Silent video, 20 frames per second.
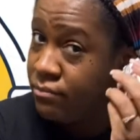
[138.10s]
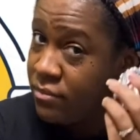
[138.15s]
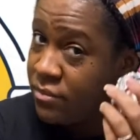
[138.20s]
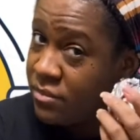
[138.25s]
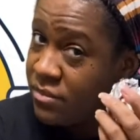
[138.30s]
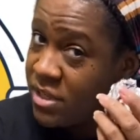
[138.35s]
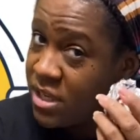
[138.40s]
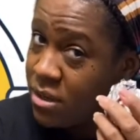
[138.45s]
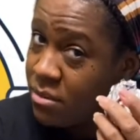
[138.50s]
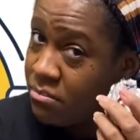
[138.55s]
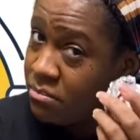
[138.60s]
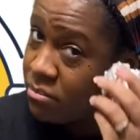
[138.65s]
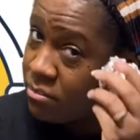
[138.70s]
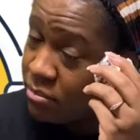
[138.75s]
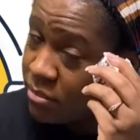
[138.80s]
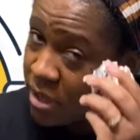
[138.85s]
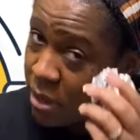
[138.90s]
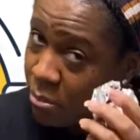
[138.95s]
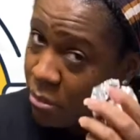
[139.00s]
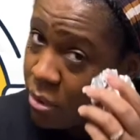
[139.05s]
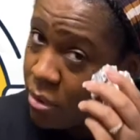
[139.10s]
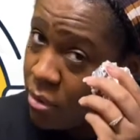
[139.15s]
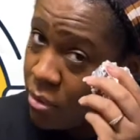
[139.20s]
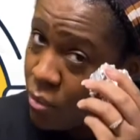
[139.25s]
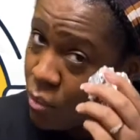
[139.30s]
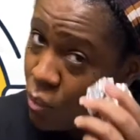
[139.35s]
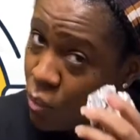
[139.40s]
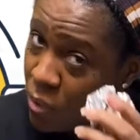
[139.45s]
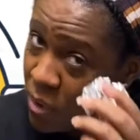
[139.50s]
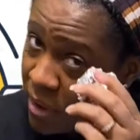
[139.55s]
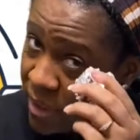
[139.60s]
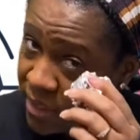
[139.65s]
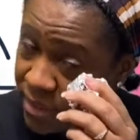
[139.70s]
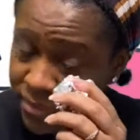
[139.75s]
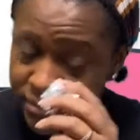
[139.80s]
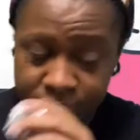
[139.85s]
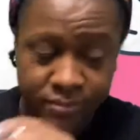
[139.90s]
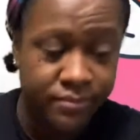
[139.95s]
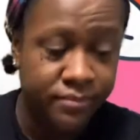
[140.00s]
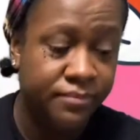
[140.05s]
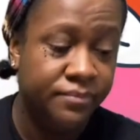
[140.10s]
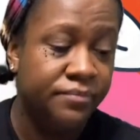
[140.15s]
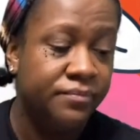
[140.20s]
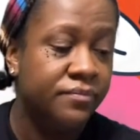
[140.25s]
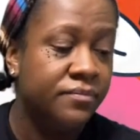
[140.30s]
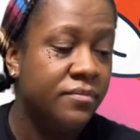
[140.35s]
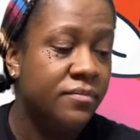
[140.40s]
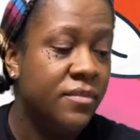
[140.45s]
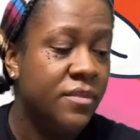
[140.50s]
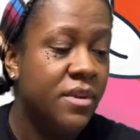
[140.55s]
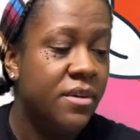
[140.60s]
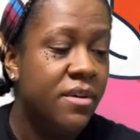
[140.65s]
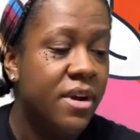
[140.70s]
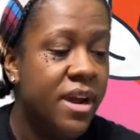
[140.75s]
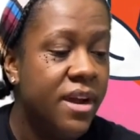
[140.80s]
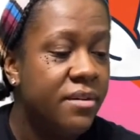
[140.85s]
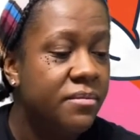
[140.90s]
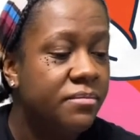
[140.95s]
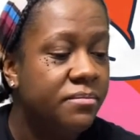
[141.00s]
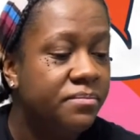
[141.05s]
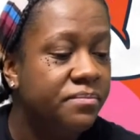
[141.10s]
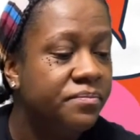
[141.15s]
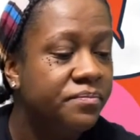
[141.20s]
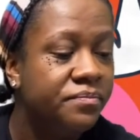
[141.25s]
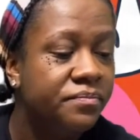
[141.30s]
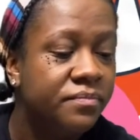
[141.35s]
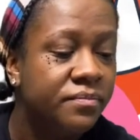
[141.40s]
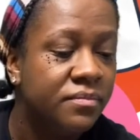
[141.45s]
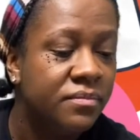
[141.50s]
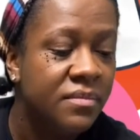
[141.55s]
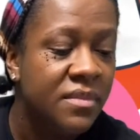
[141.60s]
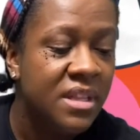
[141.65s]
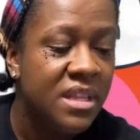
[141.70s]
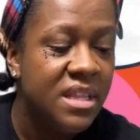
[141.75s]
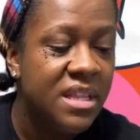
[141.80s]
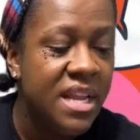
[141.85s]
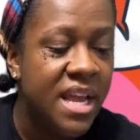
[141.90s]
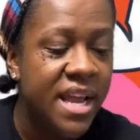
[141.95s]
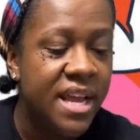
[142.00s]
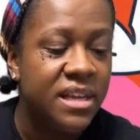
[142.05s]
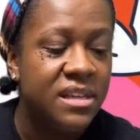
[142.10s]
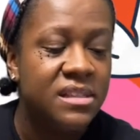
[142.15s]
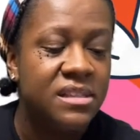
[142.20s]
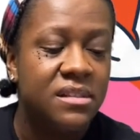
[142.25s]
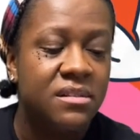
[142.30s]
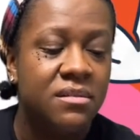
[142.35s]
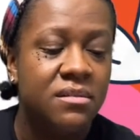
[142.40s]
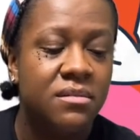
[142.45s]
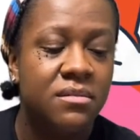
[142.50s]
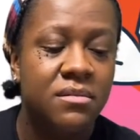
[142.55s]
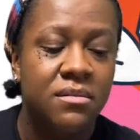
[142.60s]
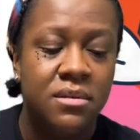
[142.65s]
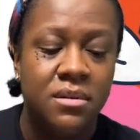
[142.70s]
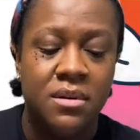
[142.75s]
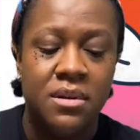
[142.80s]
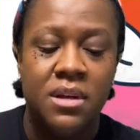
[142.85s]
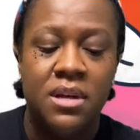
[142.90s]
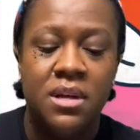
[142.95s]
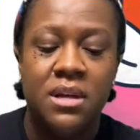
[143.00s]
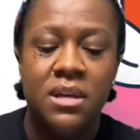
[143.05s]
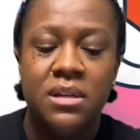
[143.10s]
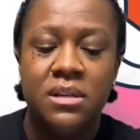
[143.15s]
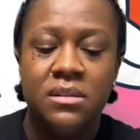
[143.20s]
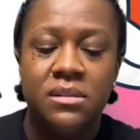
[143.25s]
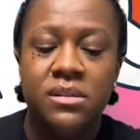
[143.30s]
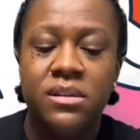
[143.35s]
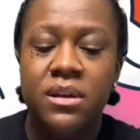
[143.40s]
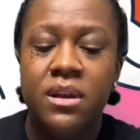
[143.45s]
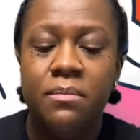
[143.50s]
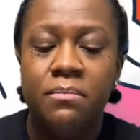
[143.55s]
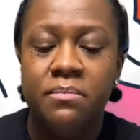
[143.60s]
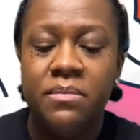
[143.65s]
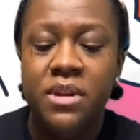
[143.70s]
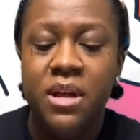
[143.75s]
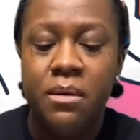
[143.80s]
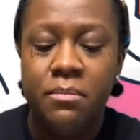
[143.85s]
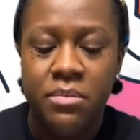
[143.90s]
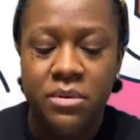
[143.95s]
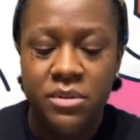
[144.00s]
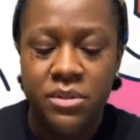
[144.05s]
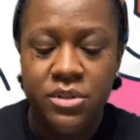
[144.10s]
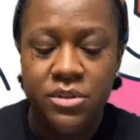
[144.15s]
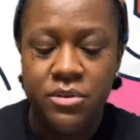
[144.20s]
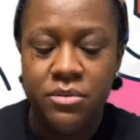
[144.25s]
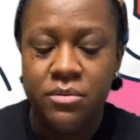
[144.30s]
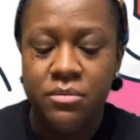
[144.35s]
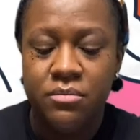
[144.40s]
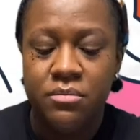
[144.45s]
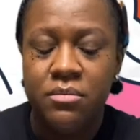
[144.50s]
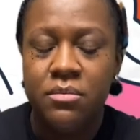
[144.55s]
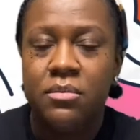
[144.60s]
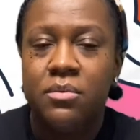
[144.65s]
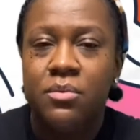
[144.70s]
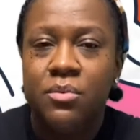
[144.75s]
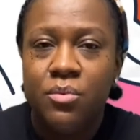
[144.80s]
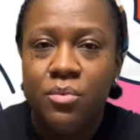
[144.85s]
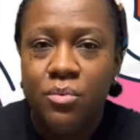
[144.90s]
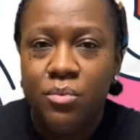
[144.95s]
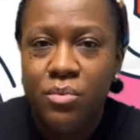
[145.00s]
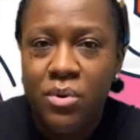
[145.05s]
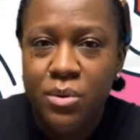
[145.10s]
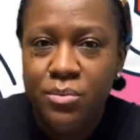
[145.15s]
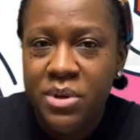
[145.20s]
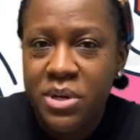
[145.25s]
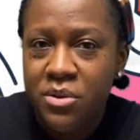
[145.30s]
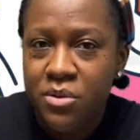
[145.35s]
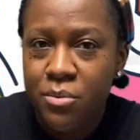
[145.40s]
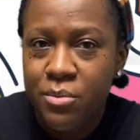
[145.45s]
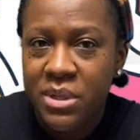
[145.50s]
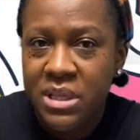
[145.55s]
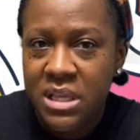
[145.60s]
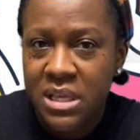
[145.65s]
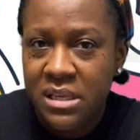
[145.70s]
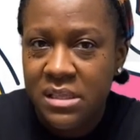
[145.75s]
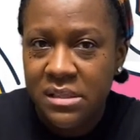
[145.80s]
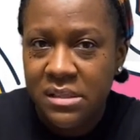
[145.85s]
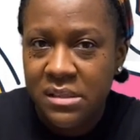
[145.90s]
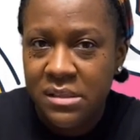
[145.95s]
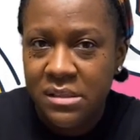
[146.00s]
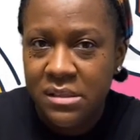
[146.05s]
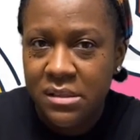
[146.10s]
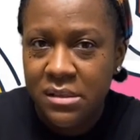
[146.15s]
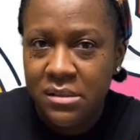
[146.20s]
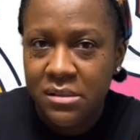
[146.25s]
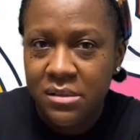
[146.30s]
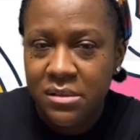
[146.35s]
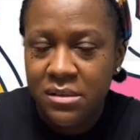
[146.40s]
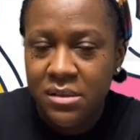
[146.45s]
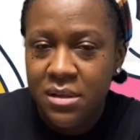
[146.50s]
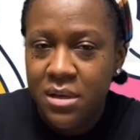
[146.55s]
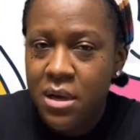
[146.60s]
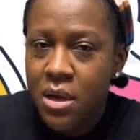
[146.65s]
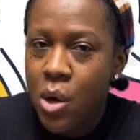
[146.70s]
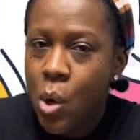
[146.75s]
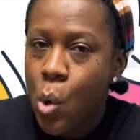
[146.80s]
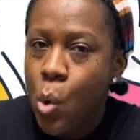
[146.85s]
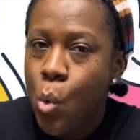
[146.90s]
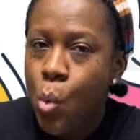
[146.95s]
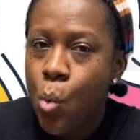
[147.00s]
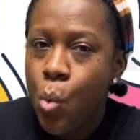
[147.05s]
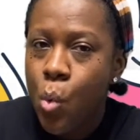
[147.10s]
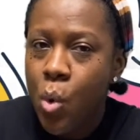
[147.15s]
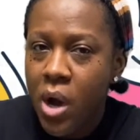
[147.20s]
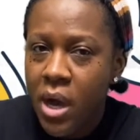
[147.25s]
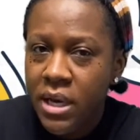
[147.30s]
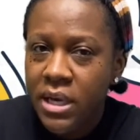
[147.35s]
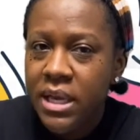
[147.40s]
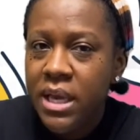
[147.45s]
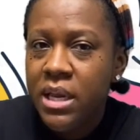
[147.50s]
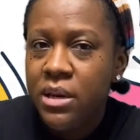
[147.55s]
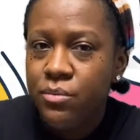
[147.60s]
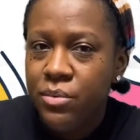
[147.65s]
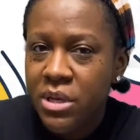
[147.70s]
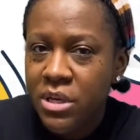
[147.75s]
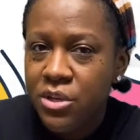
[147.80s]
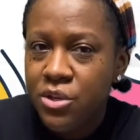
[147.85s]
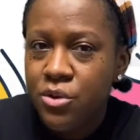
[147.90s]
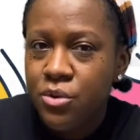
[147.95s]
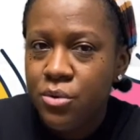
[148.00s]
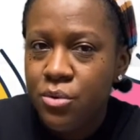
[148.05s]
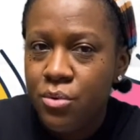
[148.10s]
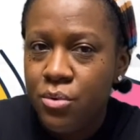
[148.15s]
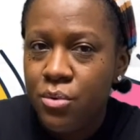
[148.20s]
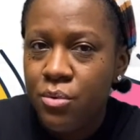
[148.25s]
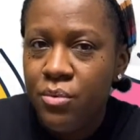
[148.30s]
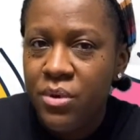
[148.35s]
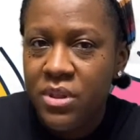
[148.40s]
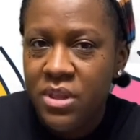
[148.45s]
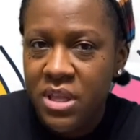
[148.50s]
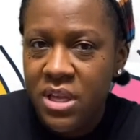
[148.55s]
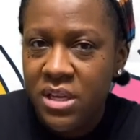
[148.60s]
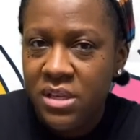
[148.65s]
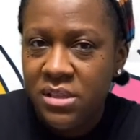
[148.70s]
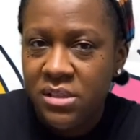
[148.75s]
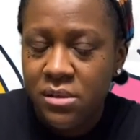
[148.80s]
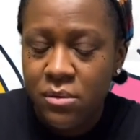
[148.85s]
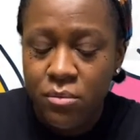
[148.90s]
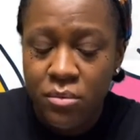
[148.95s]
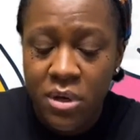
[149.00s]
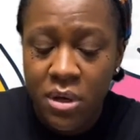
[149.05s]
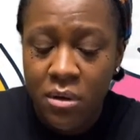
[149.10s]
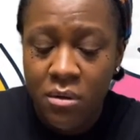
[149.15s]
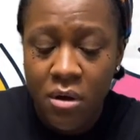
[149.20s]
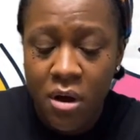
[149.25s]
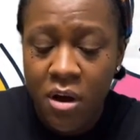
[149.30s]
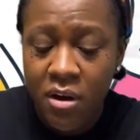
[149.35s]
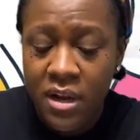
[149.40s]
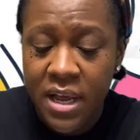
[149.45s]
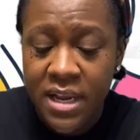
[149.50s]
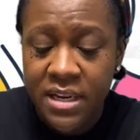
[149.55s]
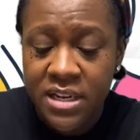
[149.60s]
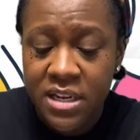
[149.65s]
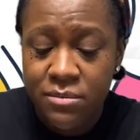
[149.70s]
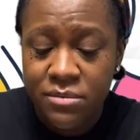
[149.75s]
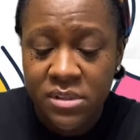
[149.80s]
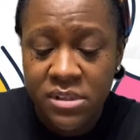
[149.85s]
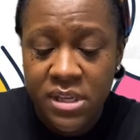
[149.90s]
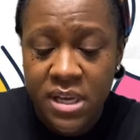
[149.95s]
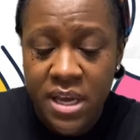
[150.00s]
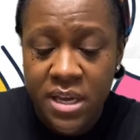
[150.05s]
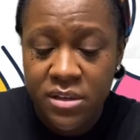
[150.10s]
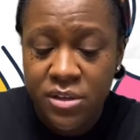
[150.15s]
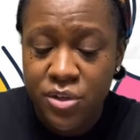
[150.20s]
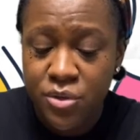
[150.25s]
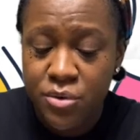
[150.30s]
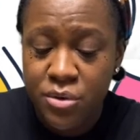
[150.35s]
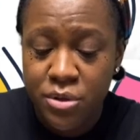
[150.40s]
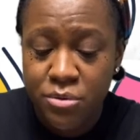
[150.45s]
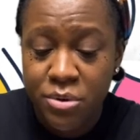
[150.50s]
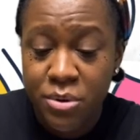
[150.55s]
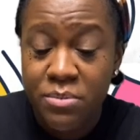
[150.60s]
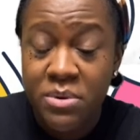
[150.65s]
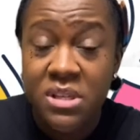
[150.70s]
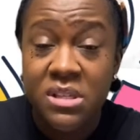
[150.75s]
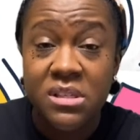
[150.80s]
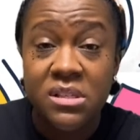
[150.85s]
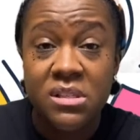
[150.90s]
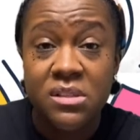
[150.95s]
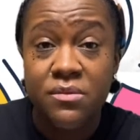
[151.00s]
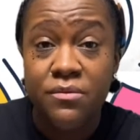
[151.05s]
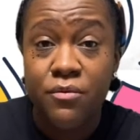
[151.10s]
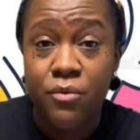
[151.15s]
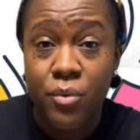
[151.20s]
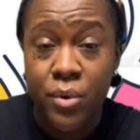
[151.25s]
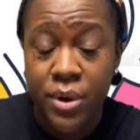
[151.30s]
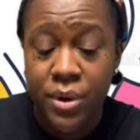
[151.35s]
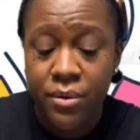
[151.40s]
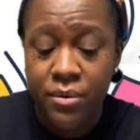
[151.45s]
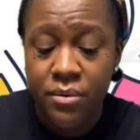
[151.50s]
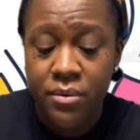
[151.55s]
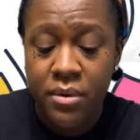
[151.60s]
Tip number 1. All right? Next, tip number 2. What are we doing with this? What can we do with this? Well, all I did was take 2 or 3 pieces of foil